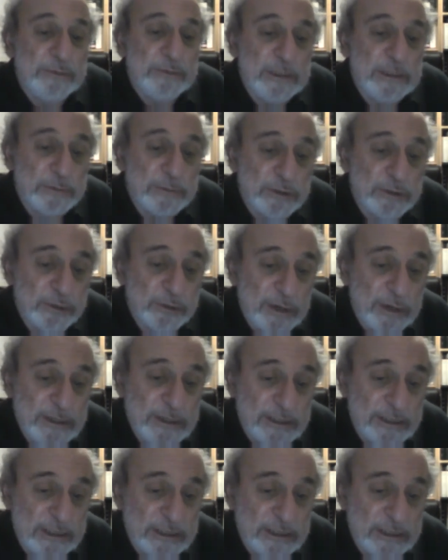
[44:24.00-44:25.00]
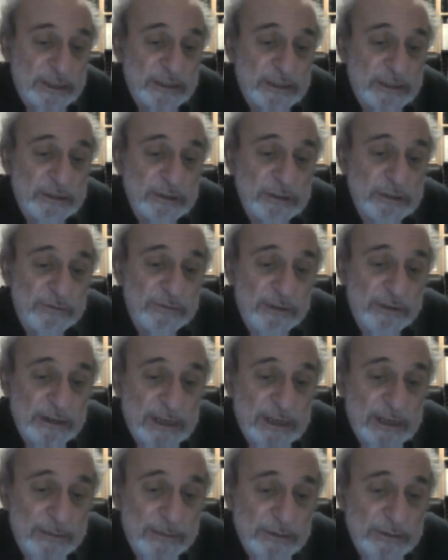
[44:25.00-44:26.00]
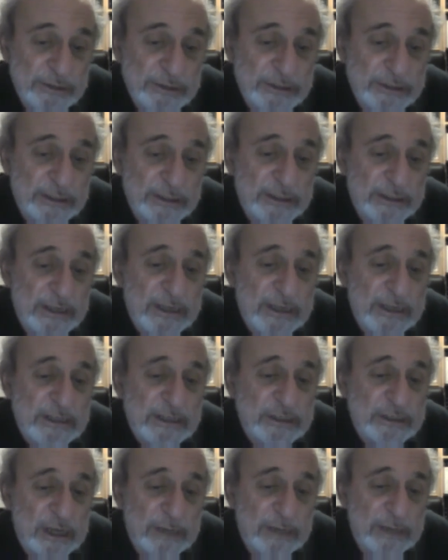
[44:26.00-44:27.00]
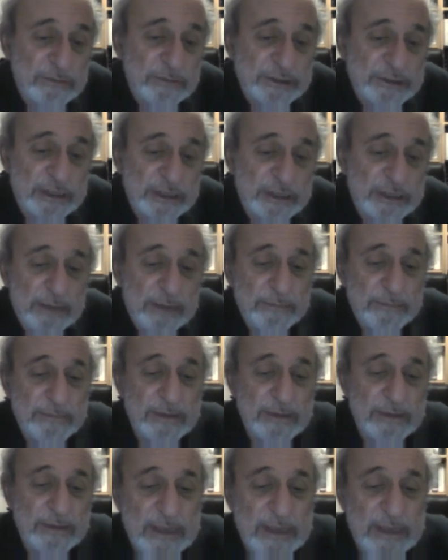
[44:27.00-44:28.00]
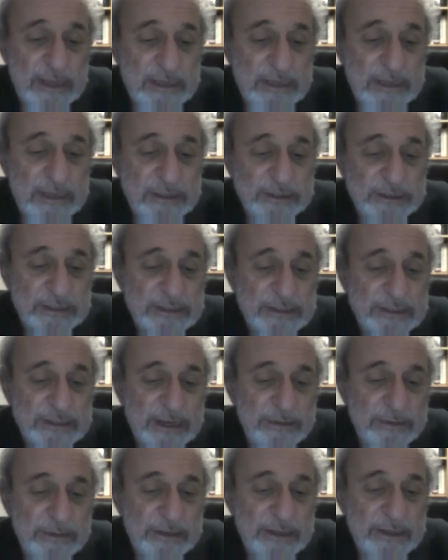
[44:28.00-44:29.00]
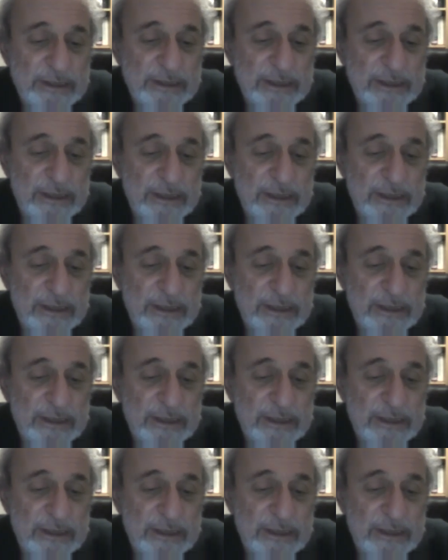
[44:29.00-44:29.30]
persuading it, and he's using very Kabbalistic terms. He sings, "Let the